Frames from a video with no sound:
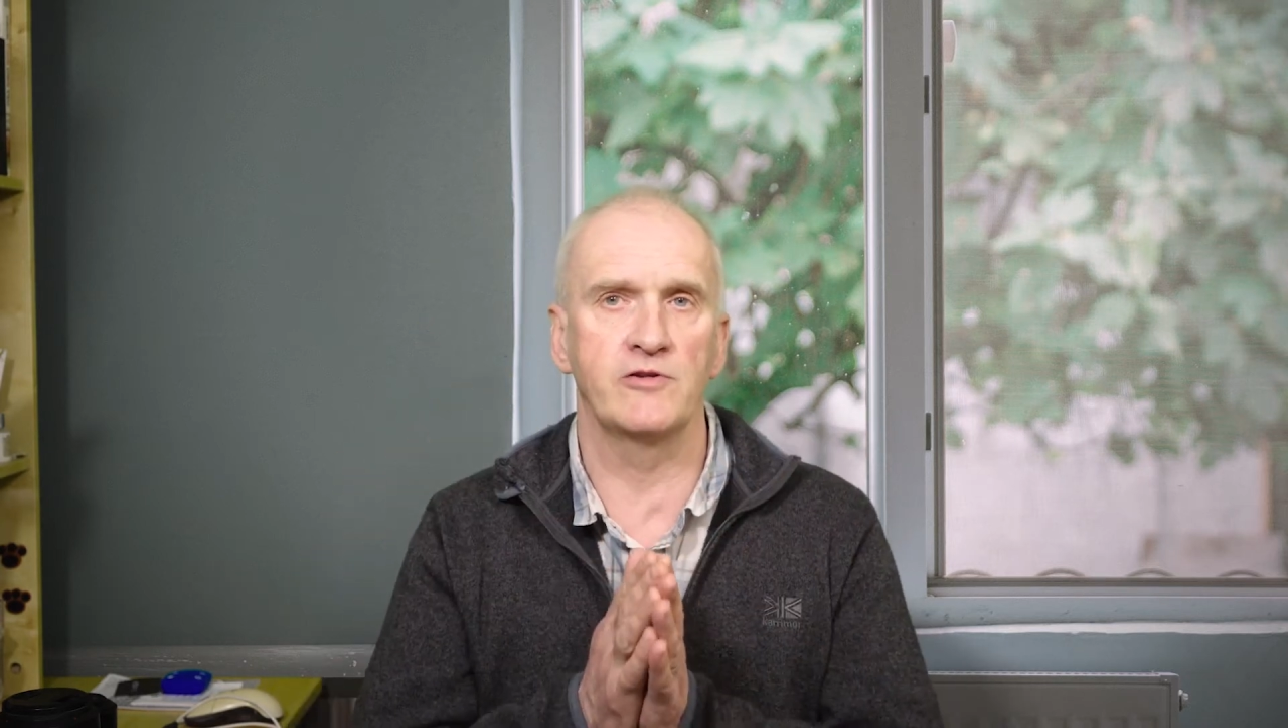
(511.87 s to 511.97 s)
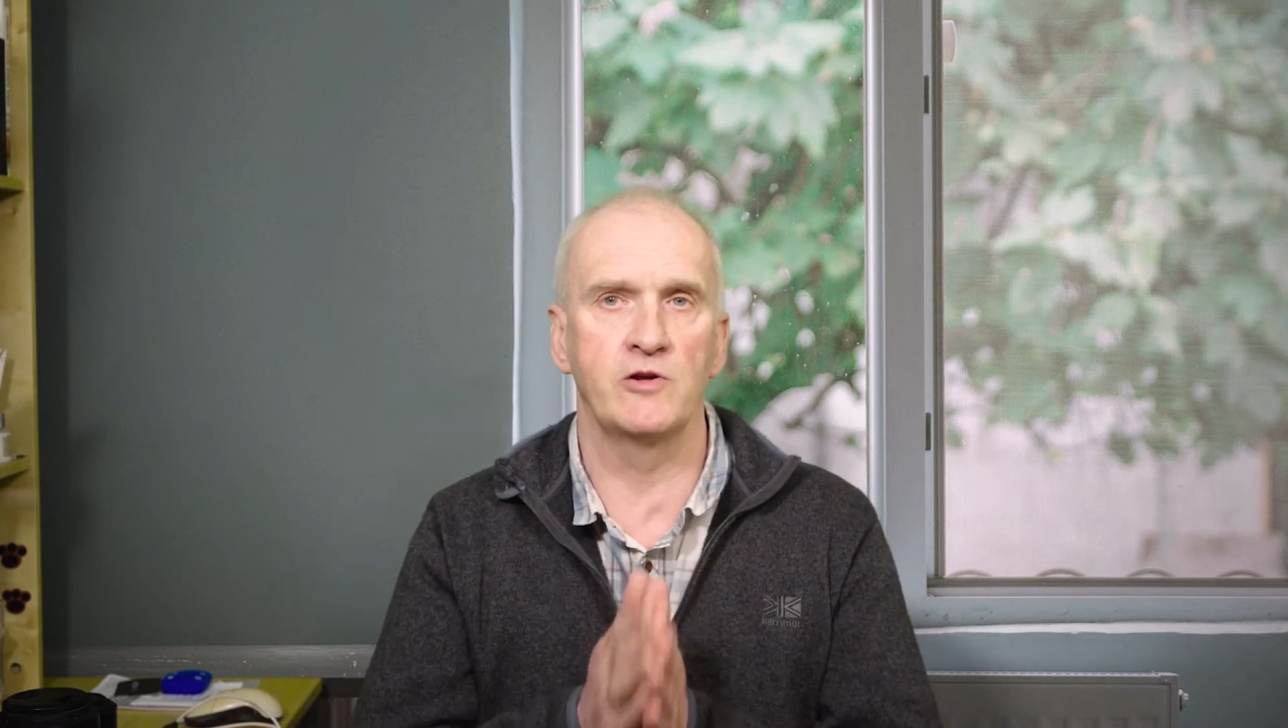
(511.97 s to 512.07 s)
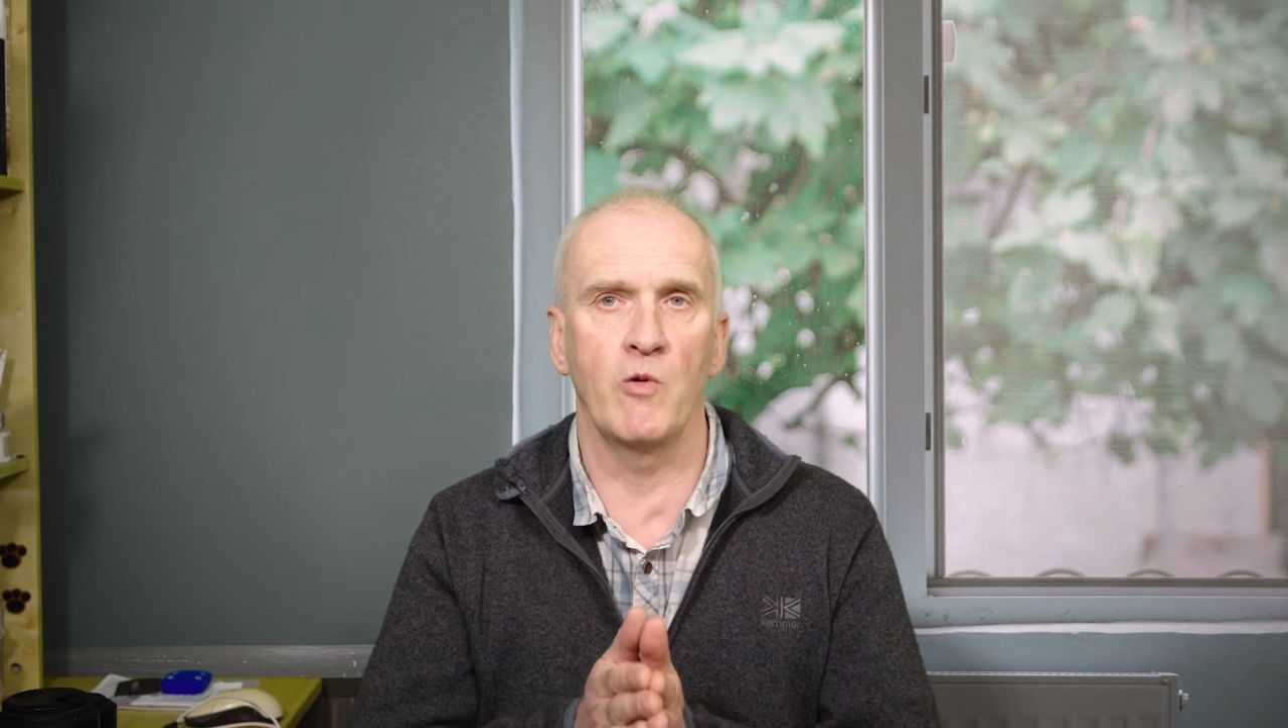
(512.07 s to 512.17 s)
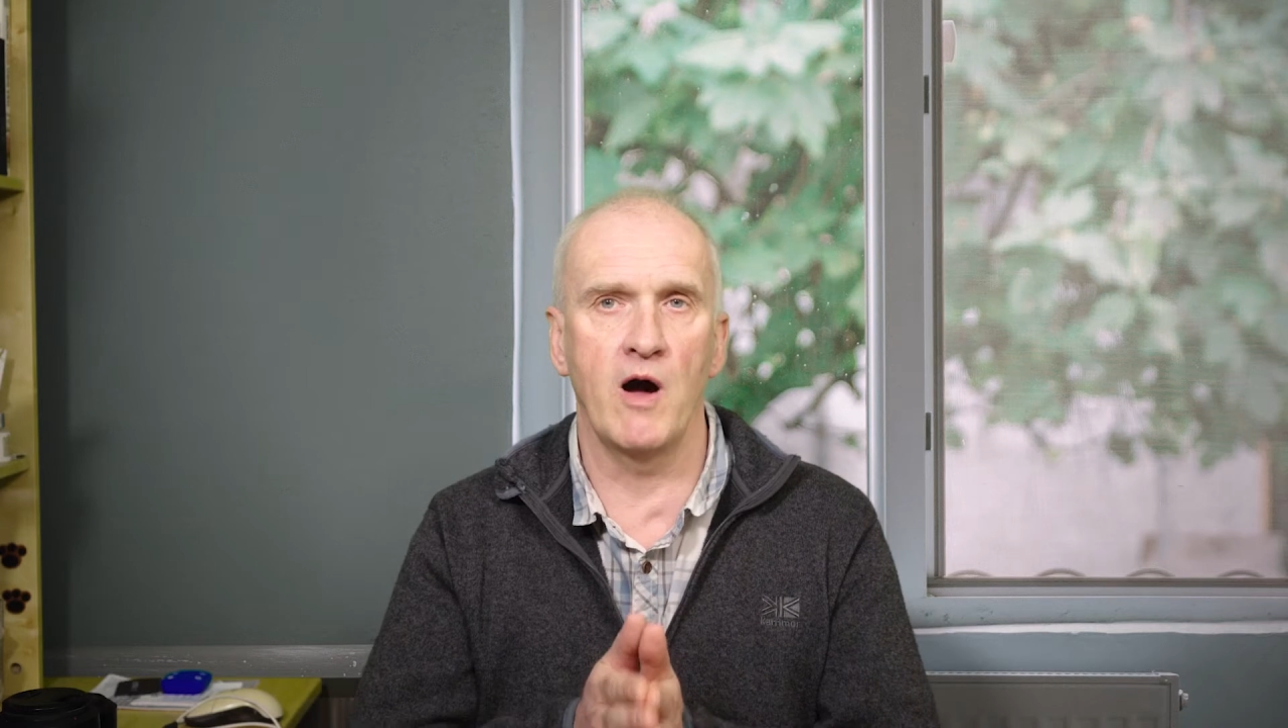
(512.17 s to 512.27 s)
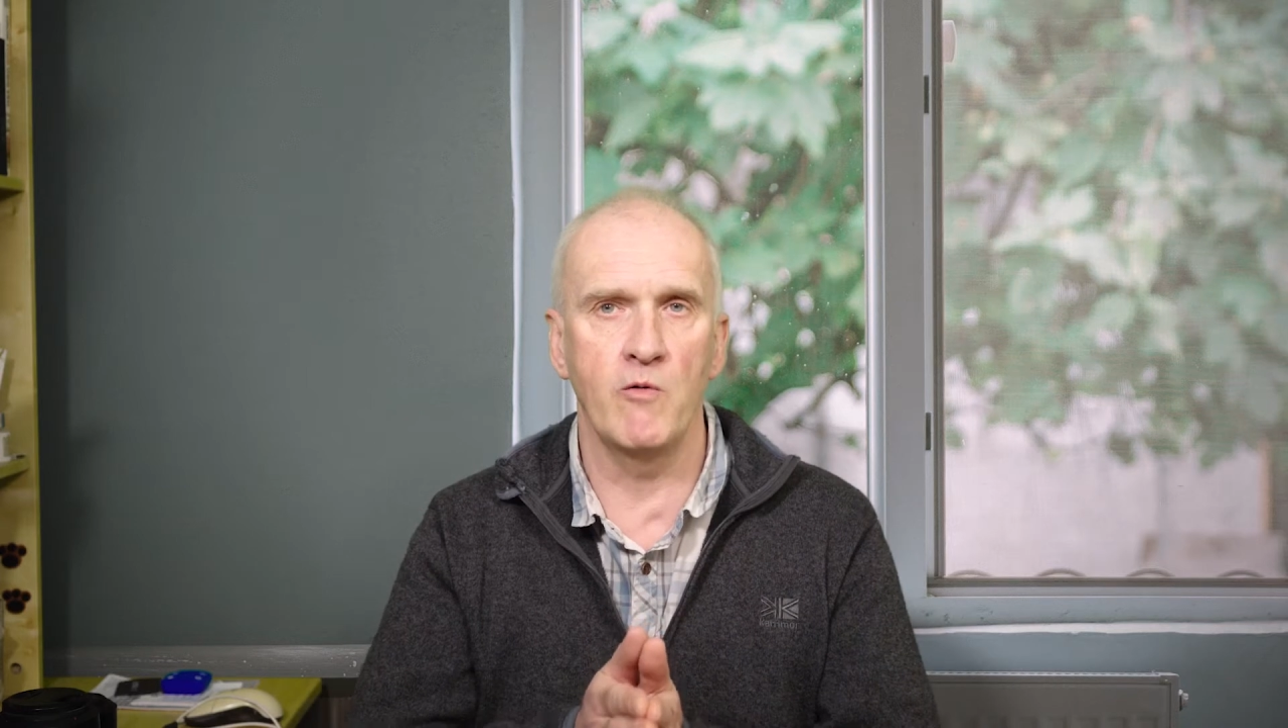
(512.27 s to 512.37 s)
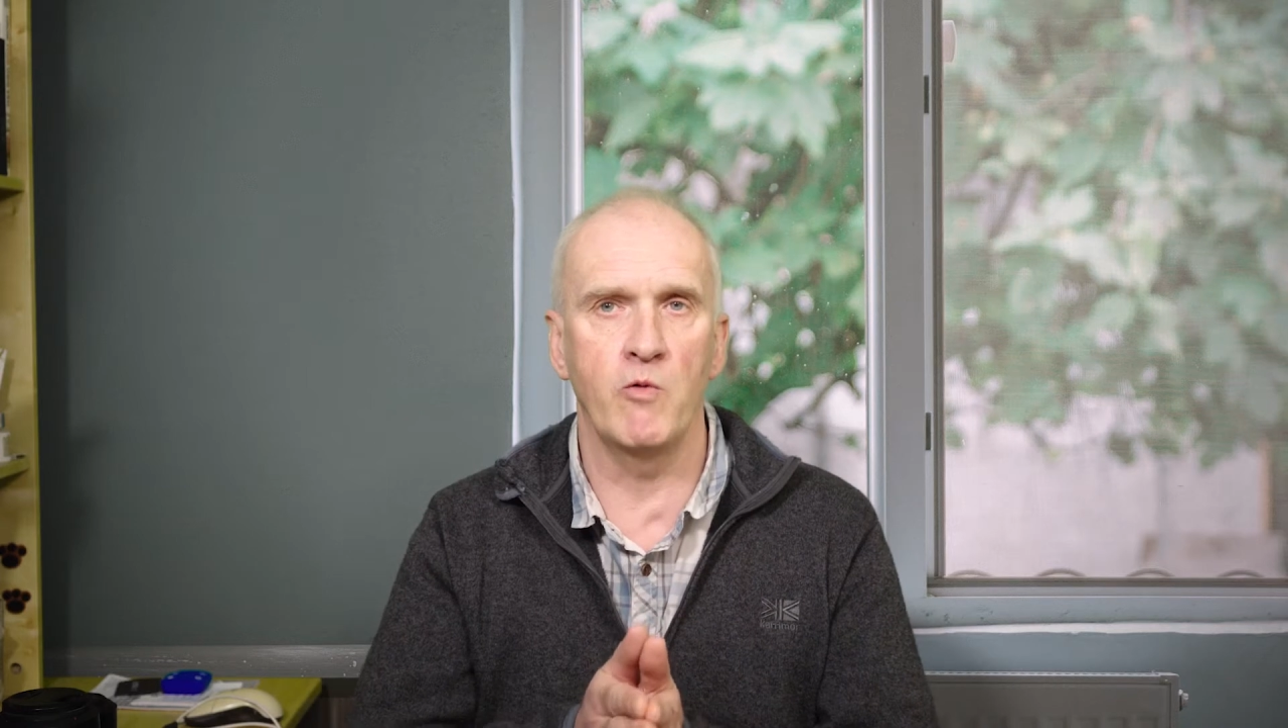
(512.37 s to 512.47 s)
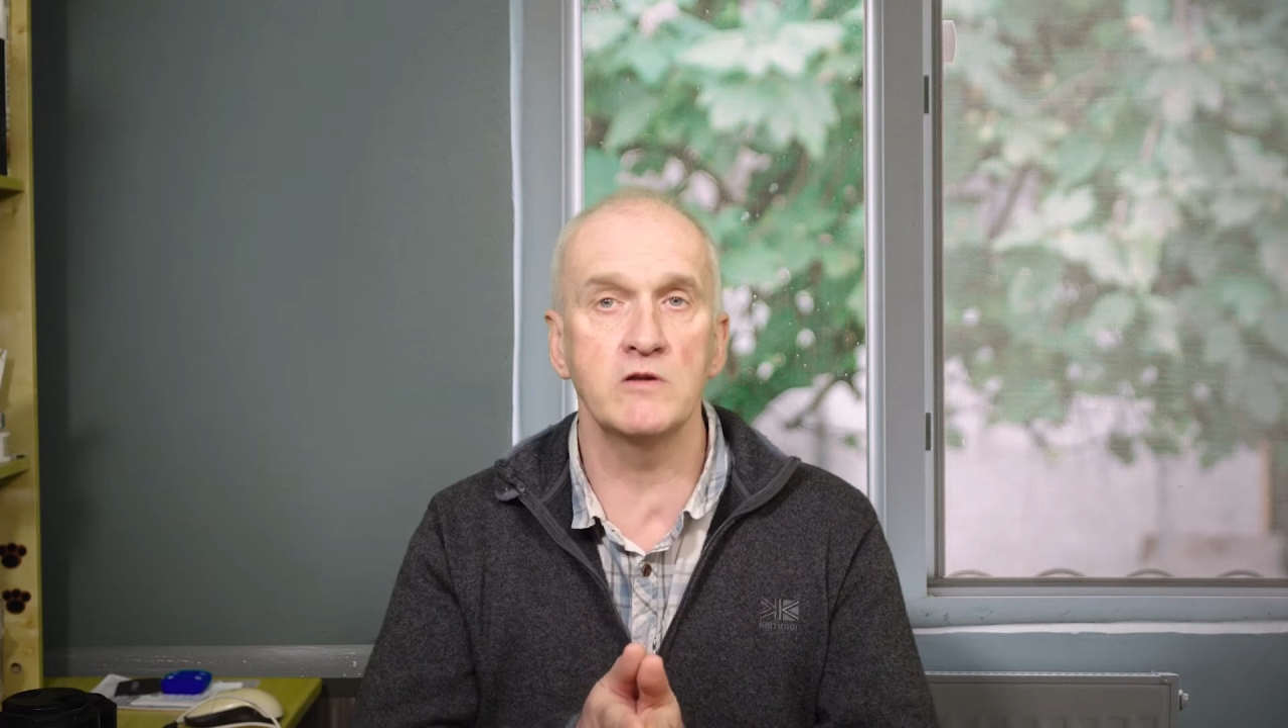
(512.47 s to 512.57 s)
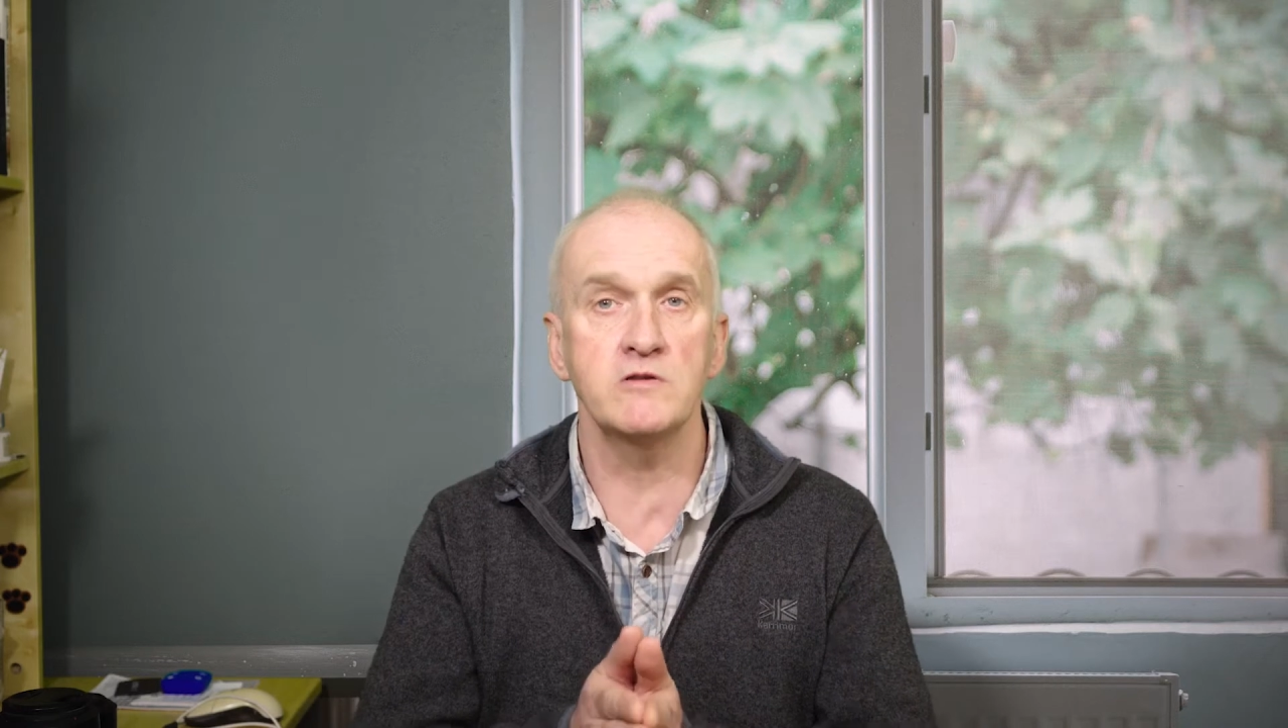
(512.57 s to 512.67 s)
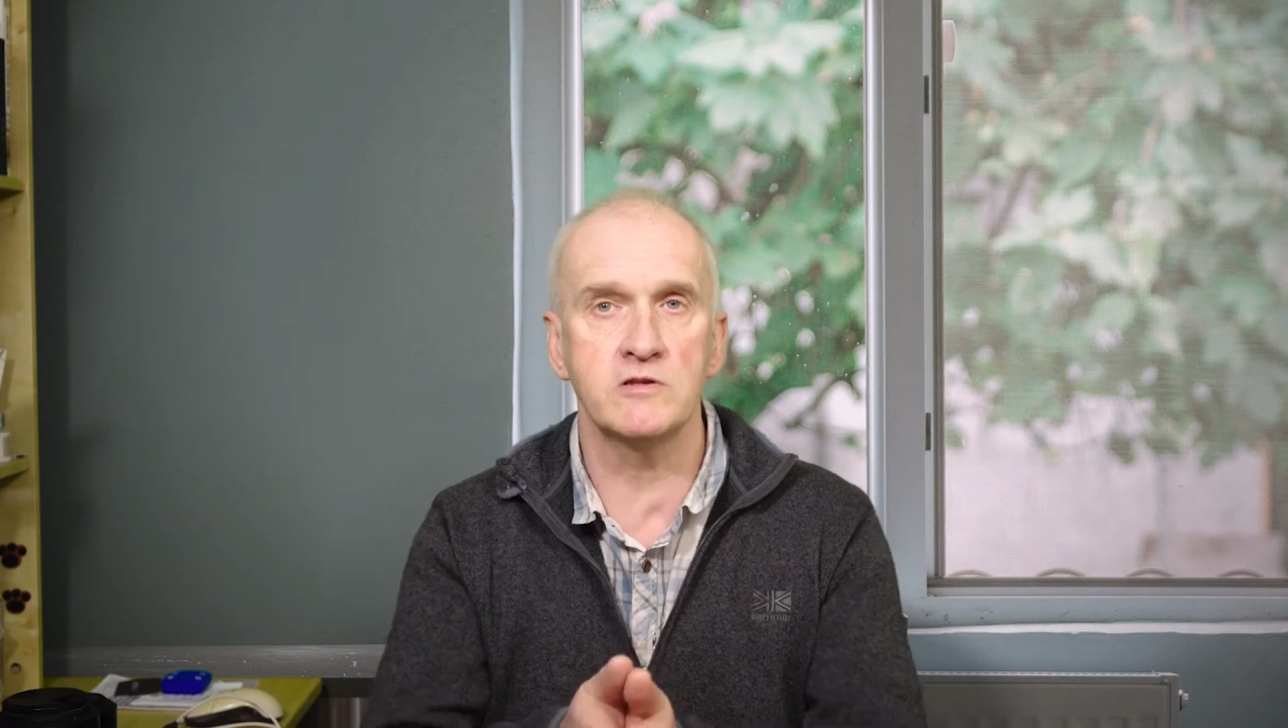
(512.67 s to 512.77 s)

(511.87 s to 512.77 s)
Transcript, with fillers: do I want